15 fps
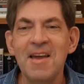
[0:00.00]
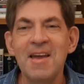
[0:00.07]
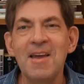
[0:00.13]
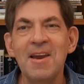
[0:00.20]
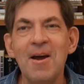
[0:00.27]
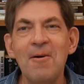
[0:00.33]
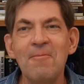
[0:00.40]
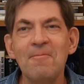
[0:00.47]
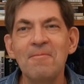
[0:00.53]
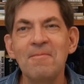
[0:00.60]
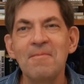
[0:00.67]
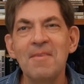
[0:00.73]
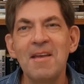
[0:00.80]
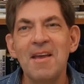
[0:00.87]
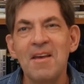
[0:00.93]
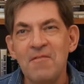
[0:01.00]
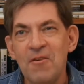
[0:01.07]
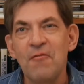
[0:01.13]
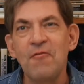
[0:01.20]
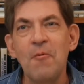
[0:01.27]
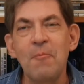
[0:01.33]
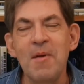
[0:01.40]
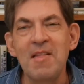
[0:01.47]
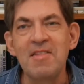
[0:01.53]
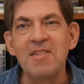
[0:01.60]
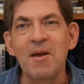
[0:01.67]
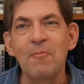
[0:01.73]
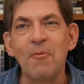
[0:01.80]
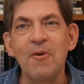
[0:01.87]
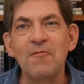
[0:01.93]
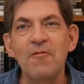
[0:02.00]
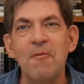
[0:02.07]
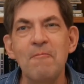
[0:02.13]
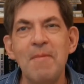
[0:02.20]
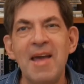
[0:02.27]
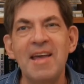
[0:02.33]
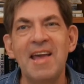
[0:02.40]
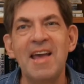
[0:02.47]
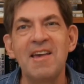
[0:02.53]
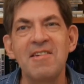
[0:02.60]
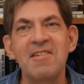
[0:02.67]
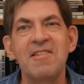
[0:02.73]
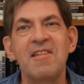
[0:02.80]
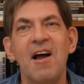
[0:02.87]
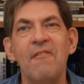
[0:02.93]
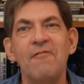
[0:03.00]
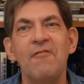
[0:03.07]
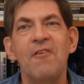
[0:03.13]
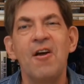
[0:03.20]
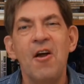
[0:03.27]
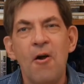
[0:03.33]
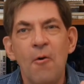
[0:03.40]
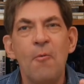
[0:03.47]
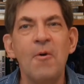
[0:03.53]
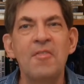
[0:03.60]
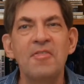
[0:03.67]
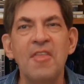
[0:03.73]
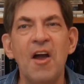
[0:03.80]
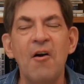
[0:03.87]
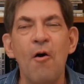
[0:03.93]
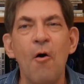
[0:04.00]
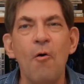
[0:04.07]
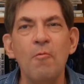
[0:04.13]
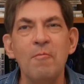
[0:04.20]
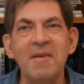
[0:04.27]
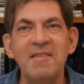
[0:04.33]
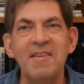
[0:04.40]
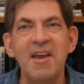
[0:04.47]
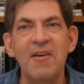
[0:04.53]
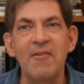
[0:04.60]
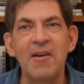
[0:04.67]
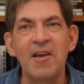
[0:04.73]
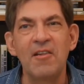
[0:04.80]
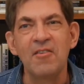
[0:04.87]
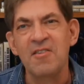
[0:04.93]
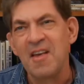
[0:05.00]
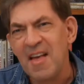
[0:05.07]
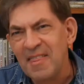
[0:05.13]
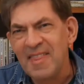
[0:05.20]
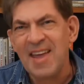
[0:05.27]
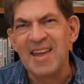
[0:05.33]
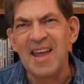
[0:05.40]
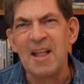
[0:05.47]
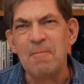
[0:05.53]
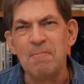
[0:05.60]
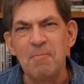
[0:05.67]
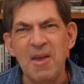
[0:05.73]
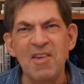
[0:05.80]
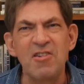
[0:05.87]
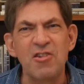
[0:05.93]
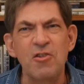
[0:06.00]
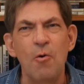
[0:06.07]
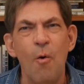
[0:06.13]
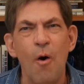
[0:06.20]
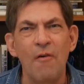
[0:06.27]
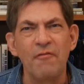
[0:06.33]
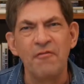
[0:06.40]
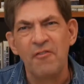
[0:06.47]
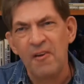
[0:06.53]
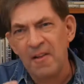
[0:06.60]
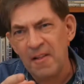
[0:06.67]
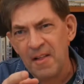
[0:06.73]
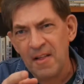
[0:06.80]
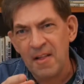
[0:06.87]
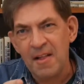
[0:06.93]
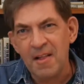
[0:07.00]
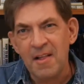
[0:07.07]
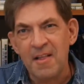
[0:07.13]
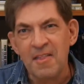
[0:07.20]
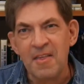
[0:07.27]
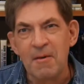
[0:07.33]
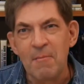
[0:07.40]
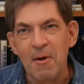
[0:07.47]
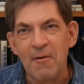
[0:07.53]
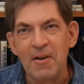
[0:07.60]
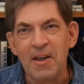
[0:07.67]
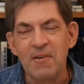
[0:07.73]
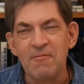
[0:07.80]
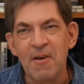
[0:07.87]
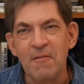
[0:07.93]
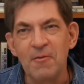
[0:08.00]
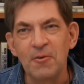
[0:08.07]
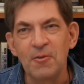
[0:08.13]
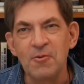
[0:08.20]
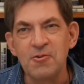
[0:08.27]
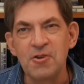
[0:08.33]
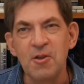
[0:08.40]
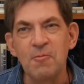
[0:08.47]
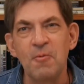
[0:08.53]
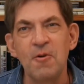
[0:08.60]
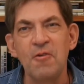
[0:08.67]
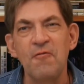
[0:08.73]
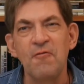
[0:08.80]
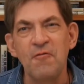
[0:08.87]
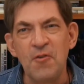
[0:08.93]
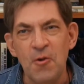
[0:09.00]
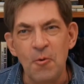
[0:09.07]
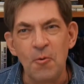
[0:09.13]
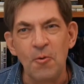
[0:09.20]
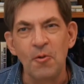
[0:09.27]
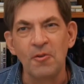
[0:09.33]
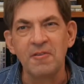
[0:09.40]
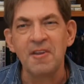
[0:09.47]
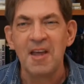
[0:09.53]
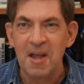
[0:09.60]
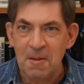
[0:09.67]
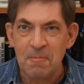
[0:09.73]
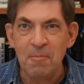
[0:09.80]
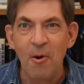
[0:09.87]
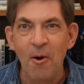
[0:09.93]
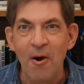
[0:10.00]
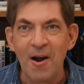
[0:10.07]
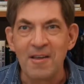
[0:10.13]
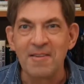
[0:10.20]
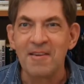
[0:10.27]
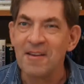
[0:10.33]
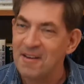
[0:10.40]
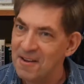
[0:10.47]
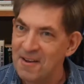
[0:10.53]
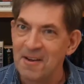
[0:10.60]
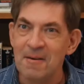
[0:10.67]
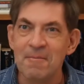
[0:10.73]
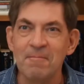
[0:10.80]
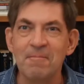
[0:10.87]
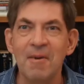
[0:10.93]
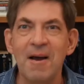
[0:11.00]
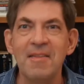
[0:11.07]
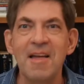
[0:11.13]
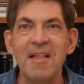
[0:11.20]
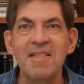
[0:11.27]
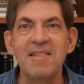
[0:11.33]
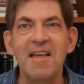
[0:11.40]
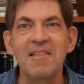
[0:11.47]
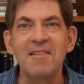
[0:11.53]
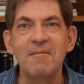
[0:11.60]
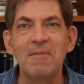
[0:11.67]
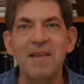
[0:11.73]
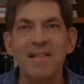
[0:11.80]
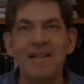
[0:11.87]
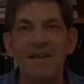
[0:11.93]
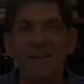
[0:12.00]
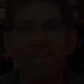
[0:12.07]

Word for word: You know, if you forbid someone from making stuff with their own materials, they get pissed off. The American Revolution was fueled in part by that sentiment.